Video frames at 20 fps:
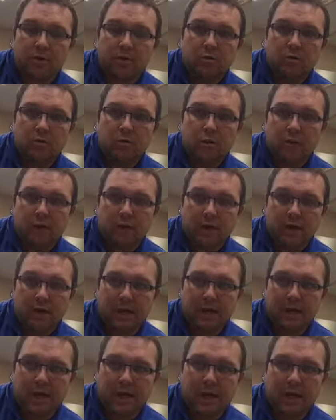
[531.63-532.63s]
working
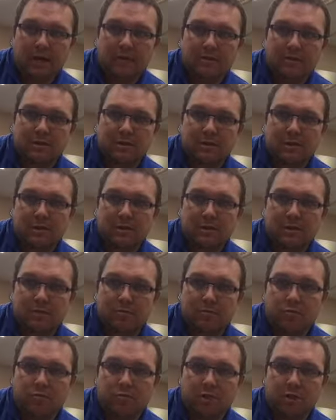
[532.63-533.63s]
outside of
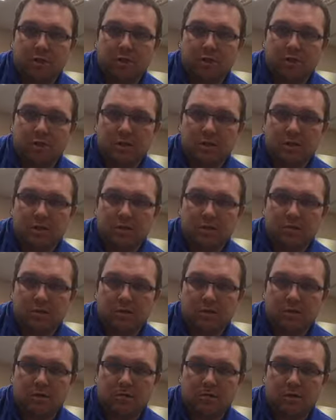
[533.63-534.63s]
compression is one
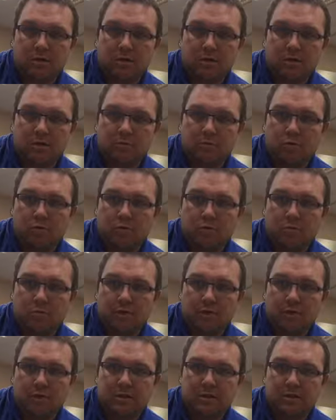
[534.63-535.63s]
of the most important
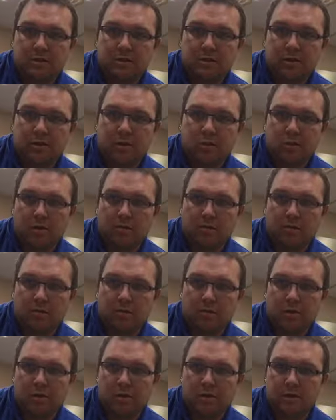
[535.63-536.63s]
things to start with,
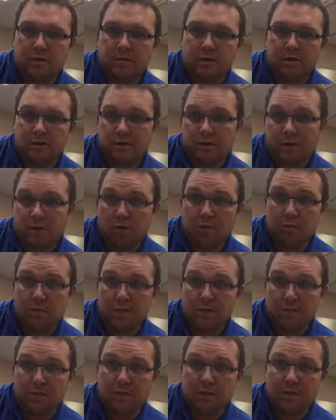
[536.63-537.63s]
and has helped
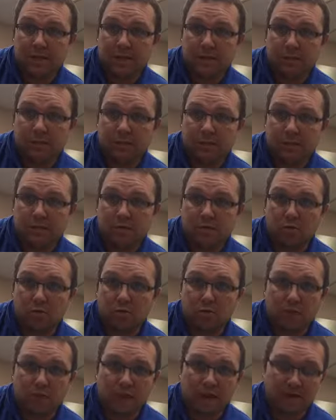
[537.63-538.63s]
them to get results
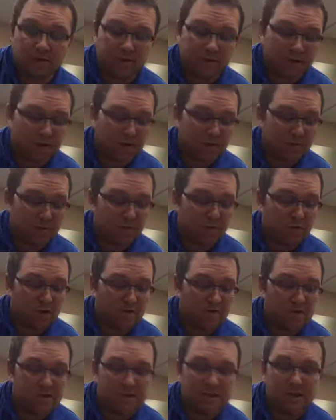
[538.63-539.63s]
when they haven't had them
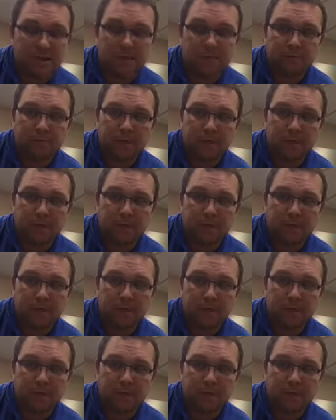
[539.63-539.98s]
previously.